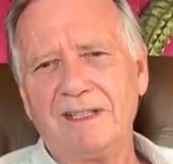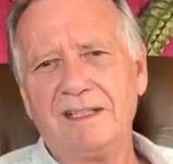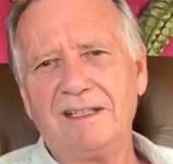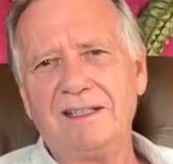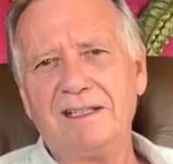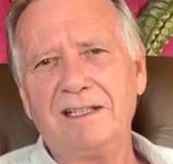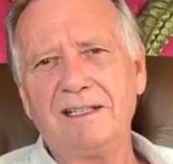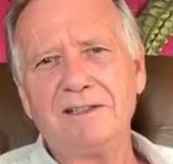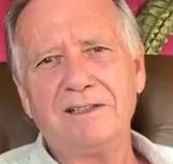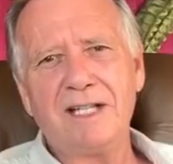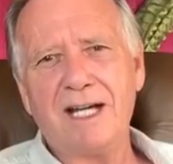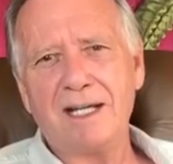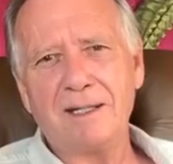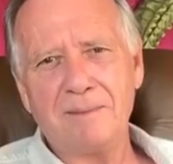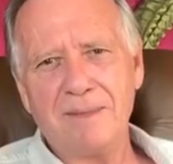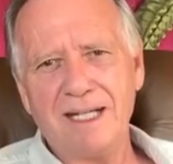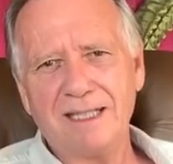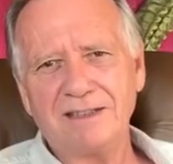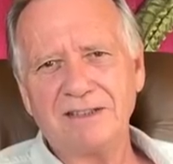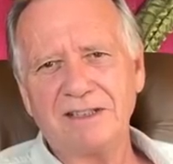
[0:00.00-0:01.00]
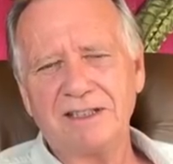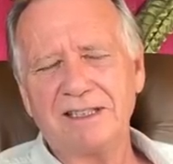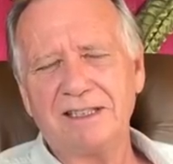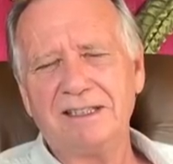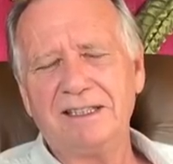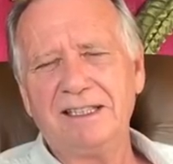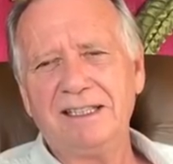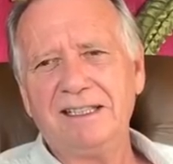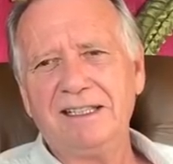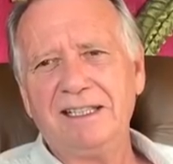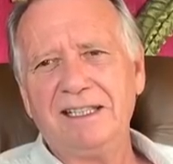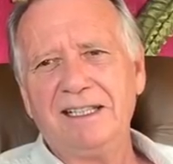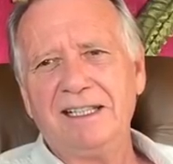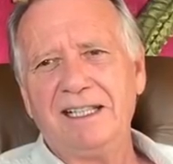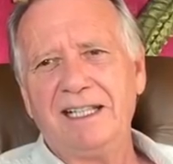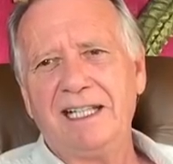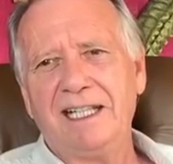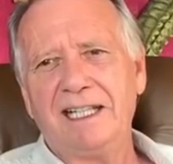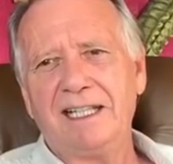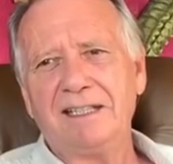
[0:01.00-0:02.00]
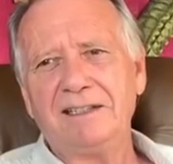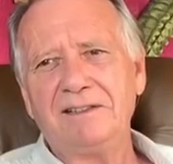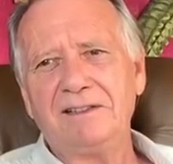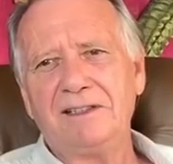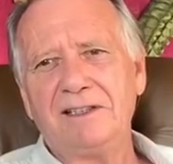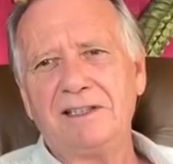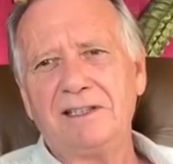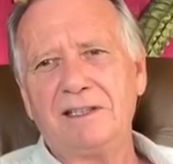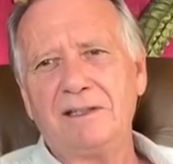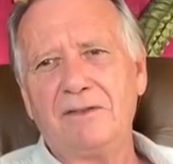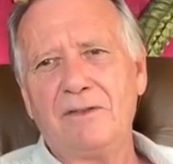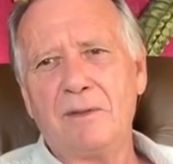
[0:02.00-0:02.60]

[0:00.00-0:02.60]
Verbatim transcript: uh, not a Mexican, and uh,